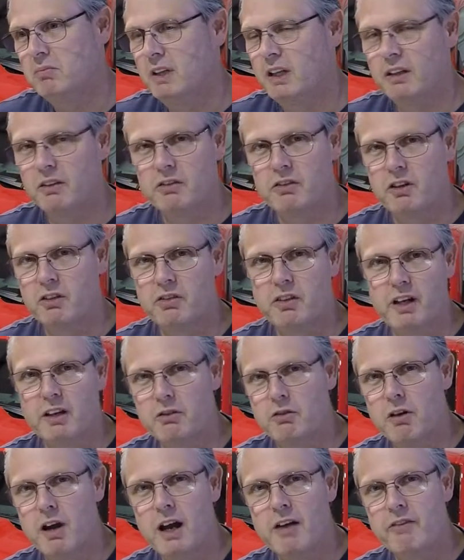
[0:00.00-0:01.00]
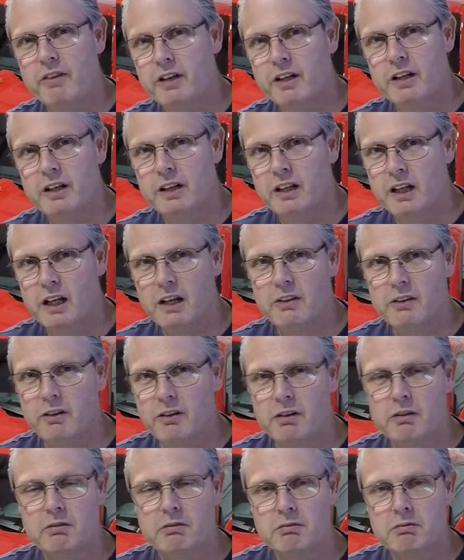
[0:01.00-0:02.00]
it's just like driving any
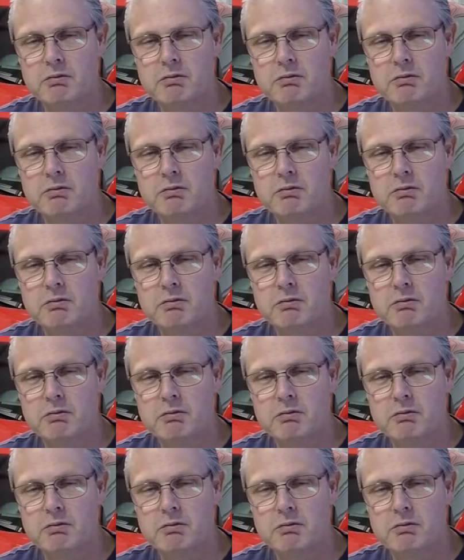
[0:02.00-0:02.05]
other